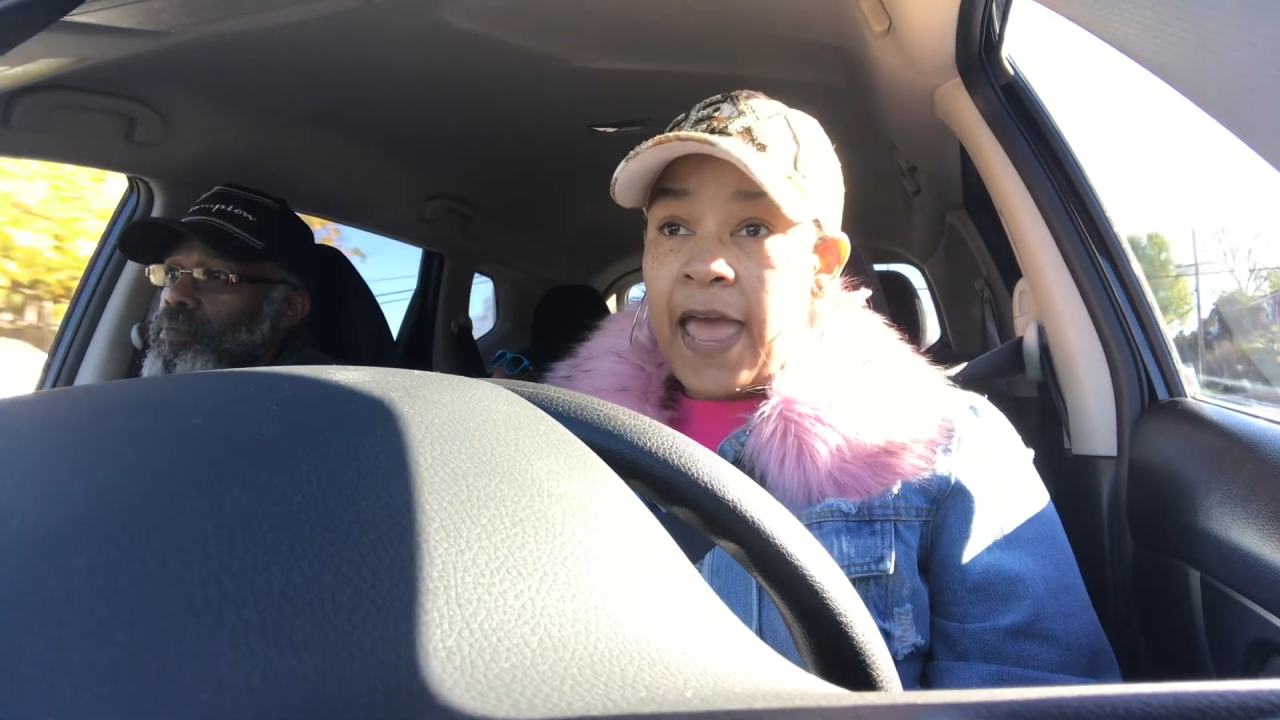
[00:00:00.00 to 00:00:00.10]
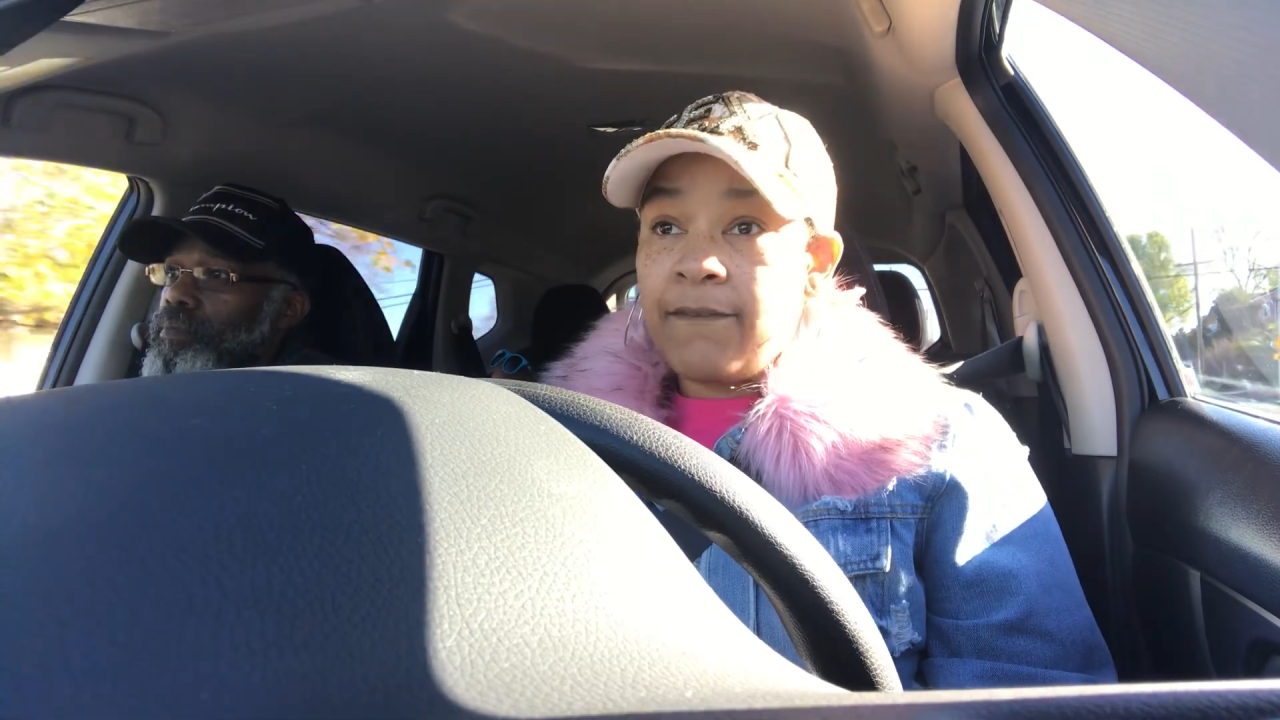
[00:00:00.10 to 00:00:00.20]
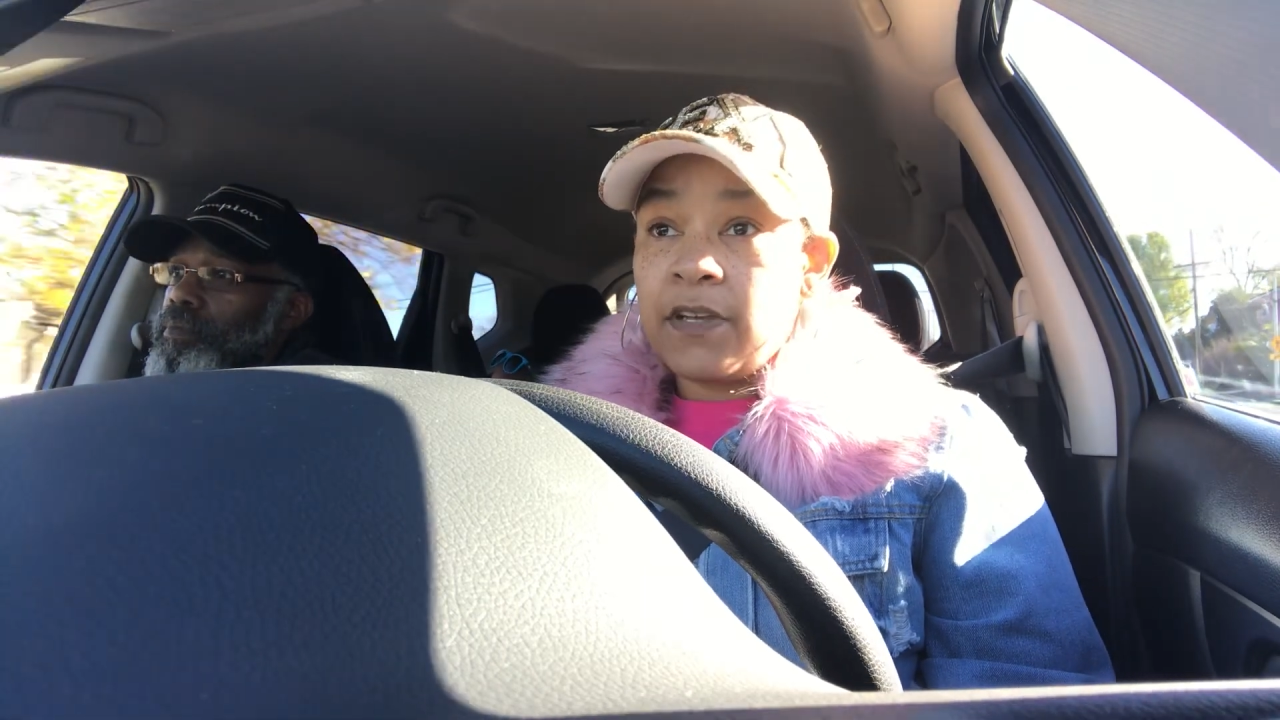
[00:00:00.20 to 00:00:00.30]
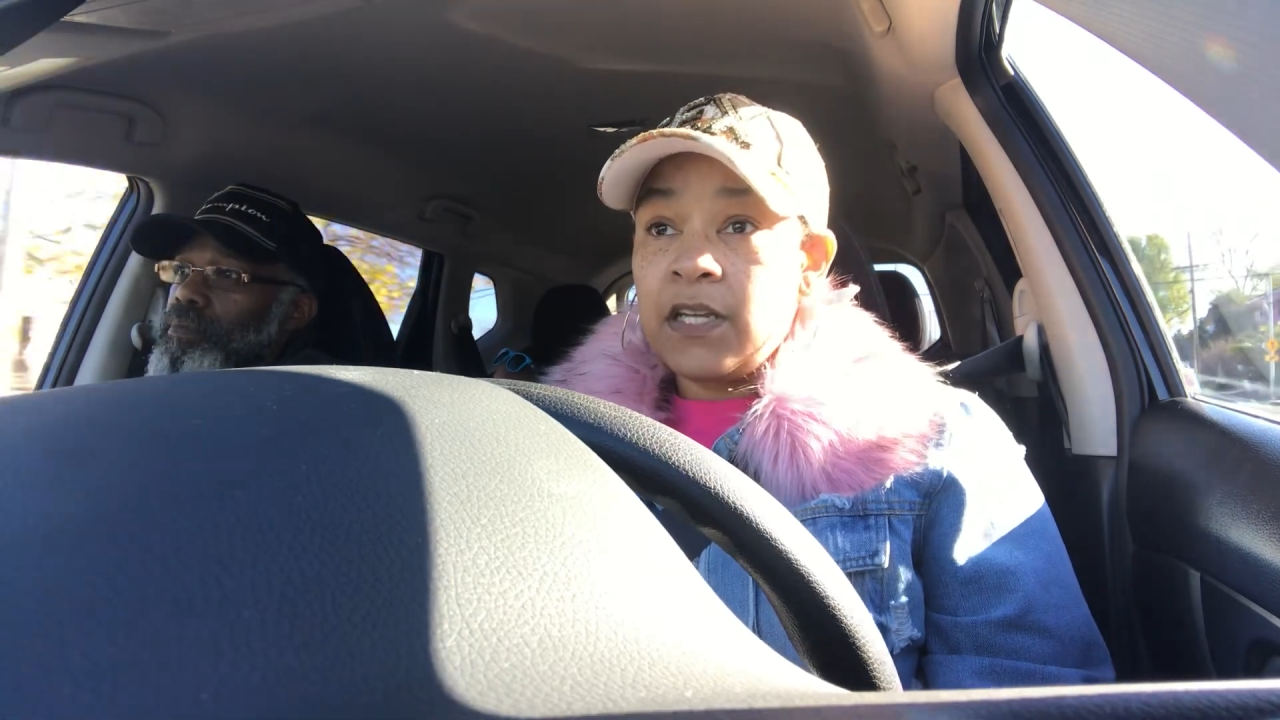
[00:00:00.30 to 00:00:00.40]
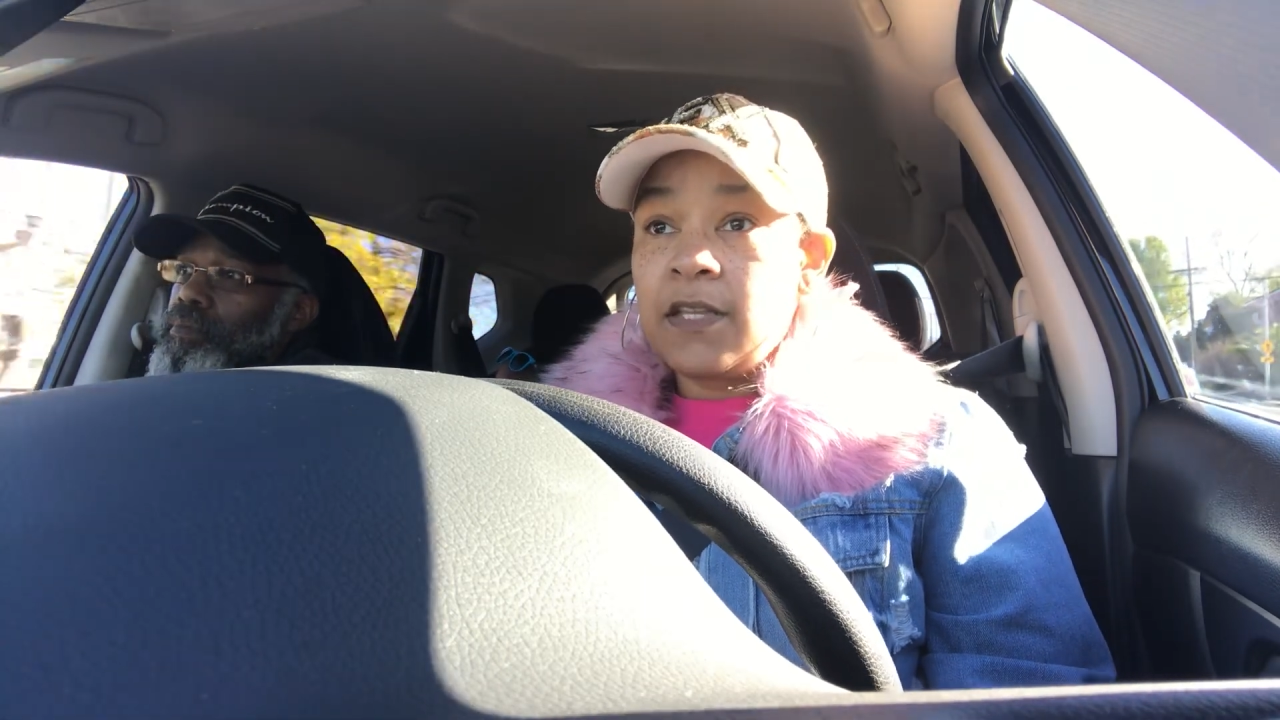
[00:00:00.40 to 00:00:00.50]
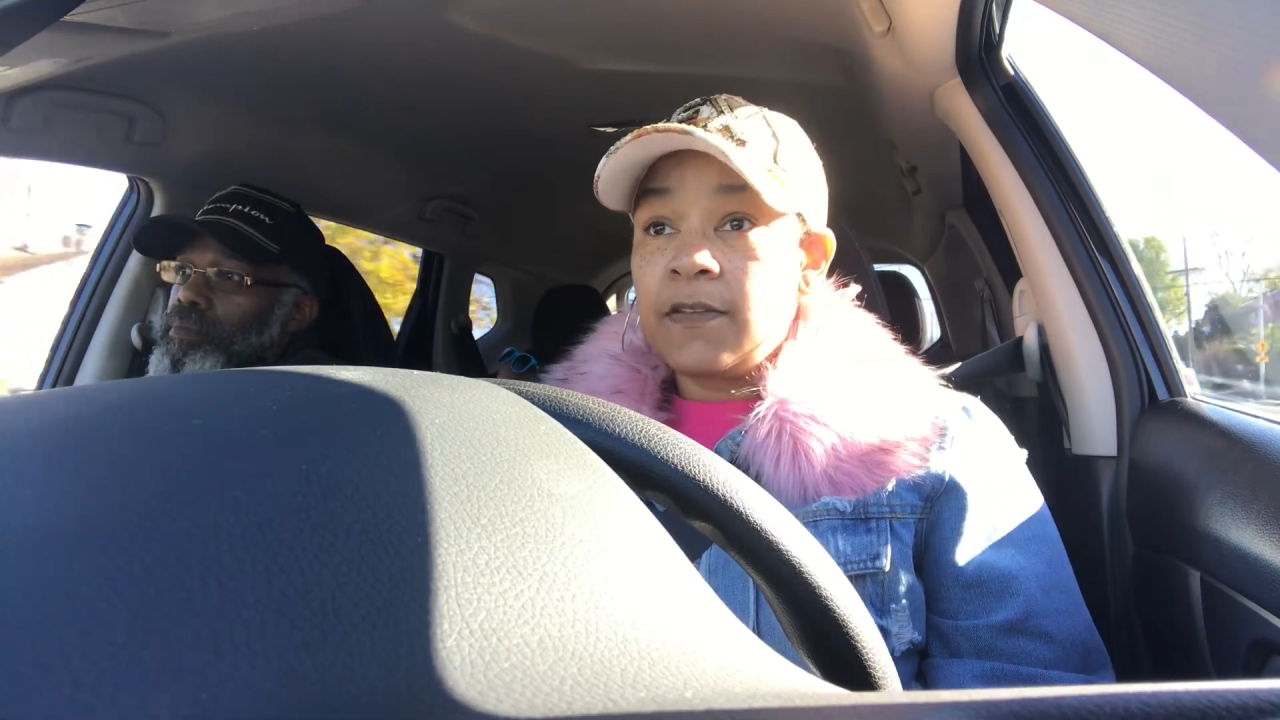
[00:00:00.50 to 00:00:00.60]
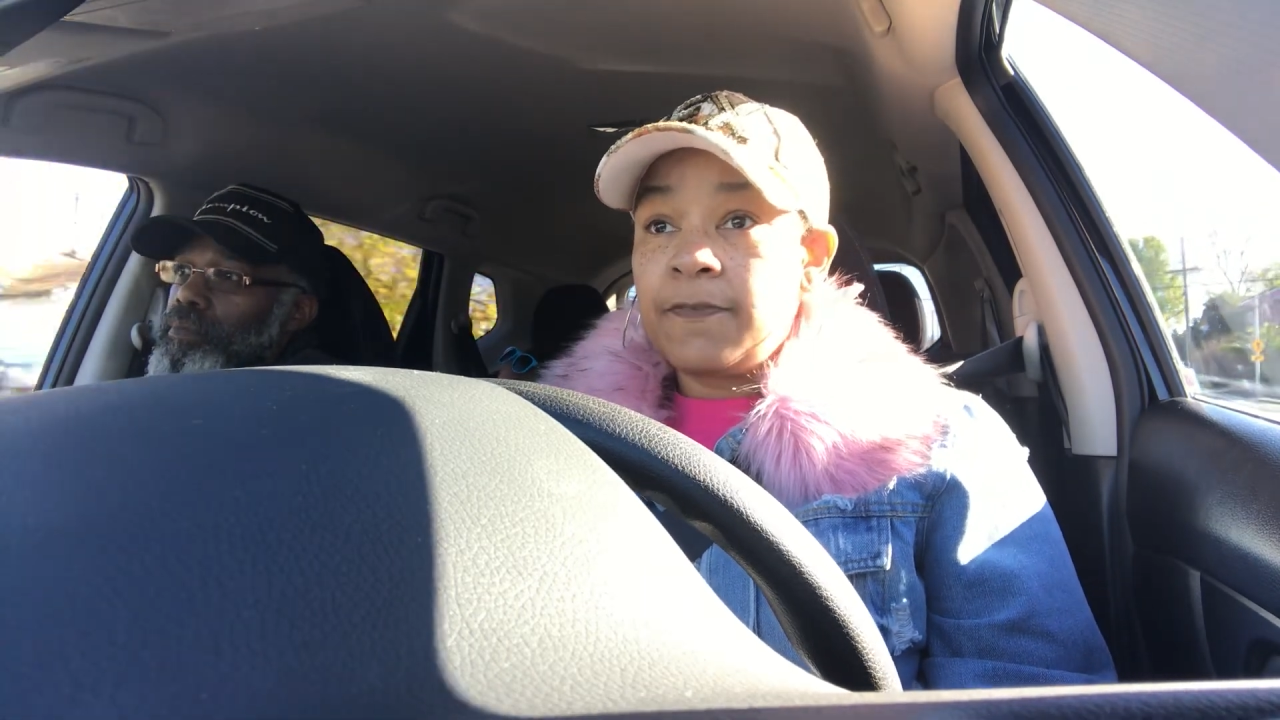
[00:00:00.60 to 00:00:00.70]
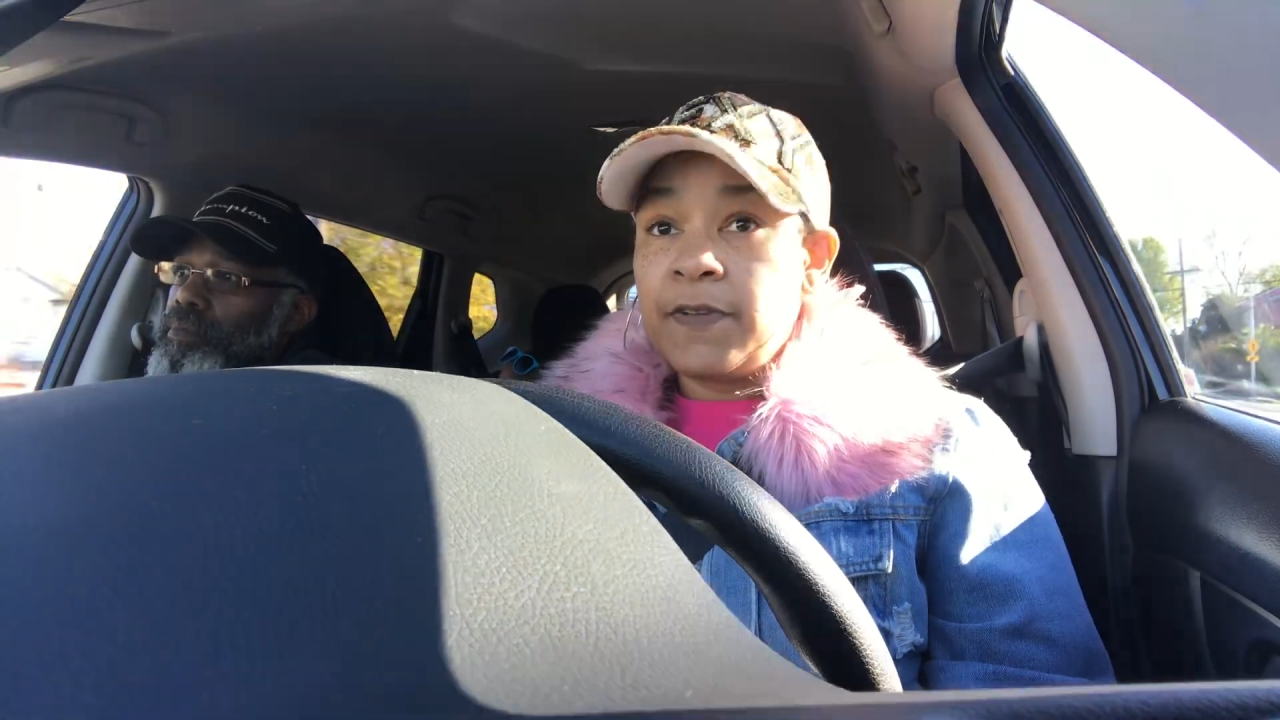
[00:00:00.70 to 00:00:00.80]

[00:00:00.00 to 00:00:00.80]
have any of the